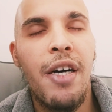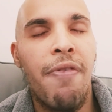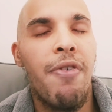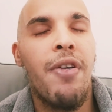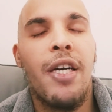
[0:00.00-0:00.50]
I
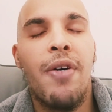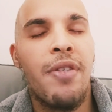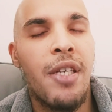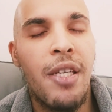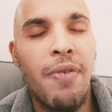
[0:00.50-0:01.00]
felt like I was
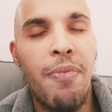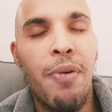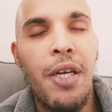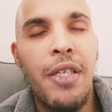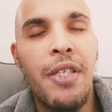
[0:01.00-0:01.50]
in a different
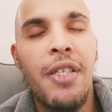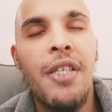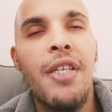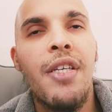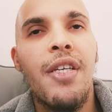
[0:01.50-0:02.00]
place.
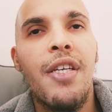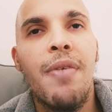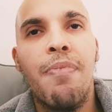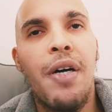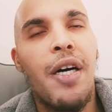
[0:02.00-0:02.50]

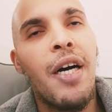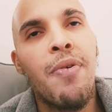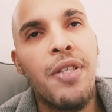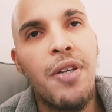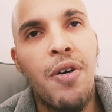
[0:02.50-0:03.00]
But I
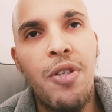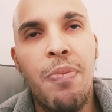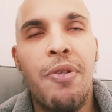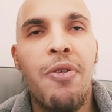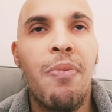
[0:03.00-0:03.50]
was in a hospital,